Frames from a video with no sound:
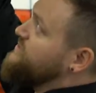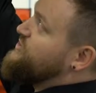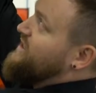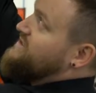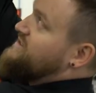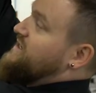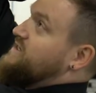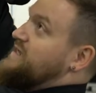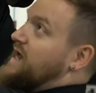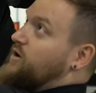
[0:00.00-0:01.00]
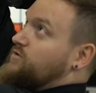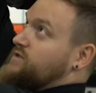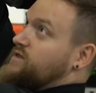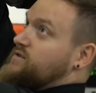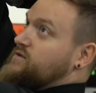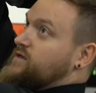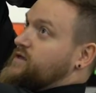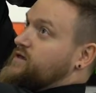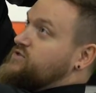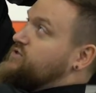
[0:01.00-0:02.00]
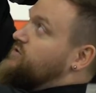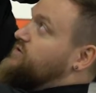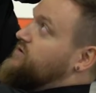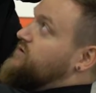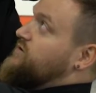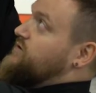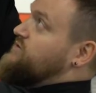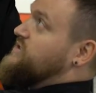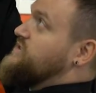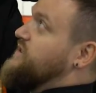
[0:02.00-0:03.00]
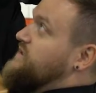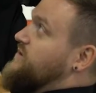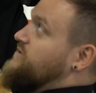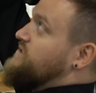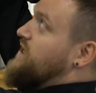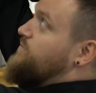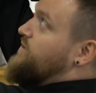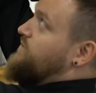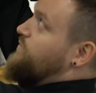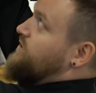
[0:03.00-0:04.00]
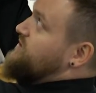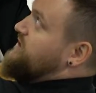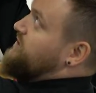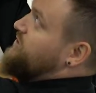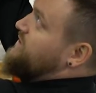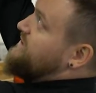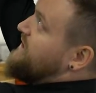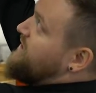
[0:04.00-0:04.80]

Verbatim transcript: J6 outlet, like I showed you, just on the other side, but we're gonna take a look at